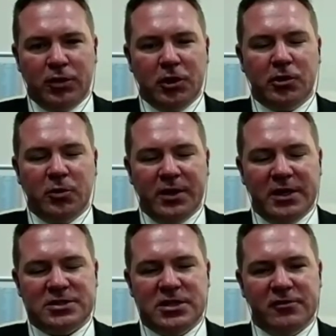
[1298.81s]
capacity
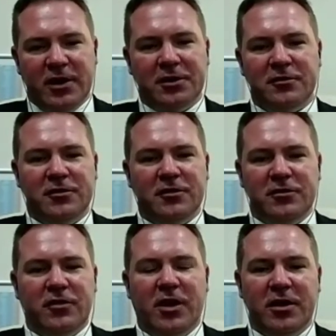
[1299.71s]
of
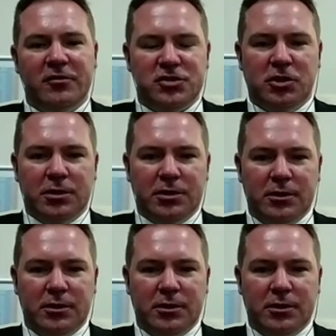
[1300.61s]
155 children.